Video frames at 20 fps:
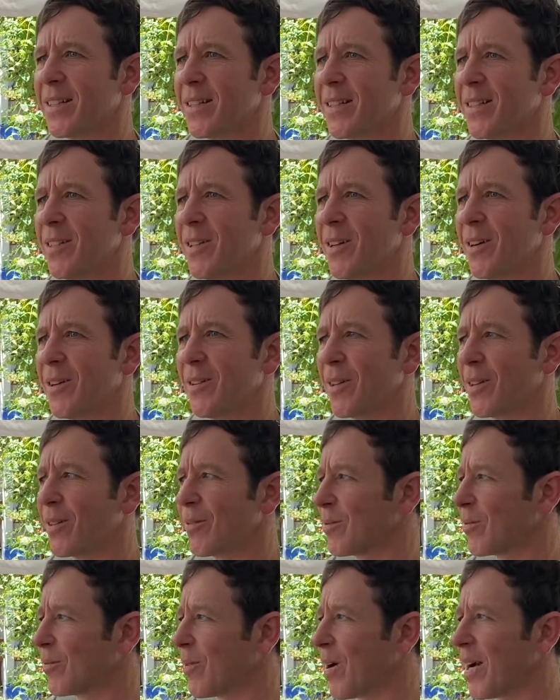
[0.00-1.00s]
You know, like,
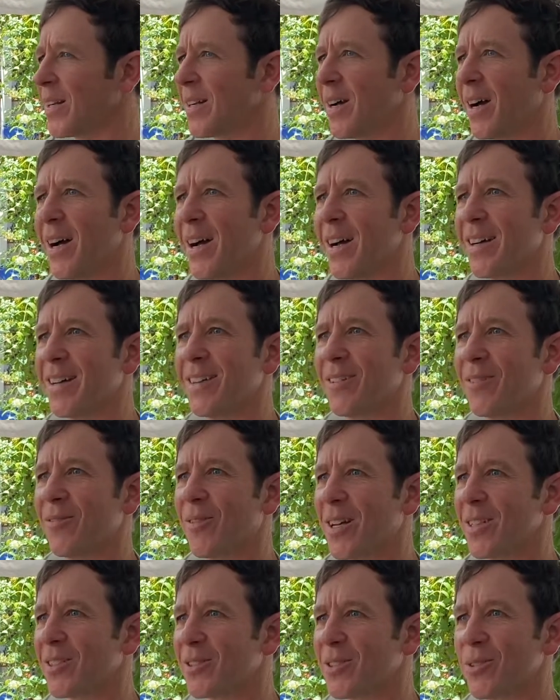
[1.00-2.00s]
why not?
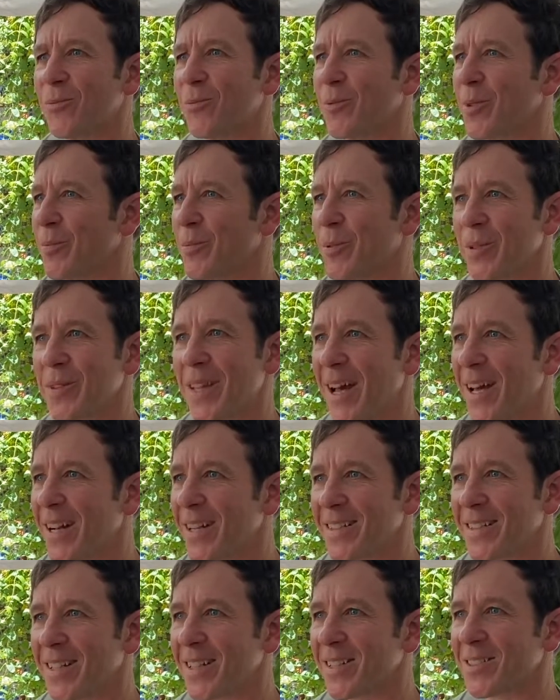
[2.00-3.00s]
Why shouldn't we put that
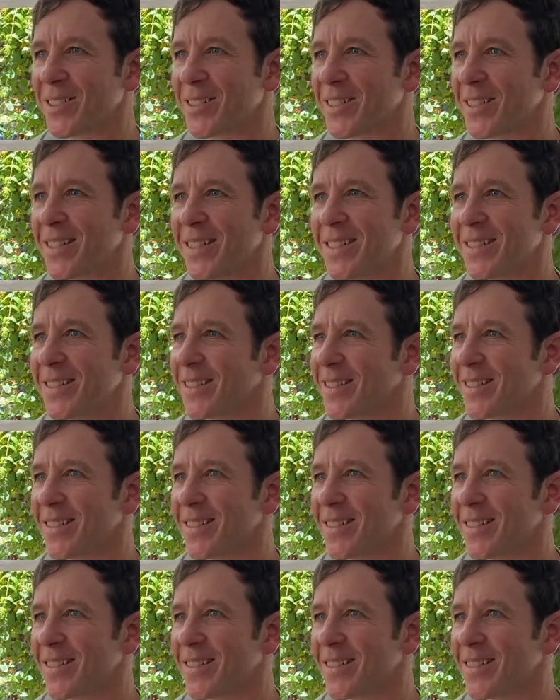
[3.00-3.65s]
intention in?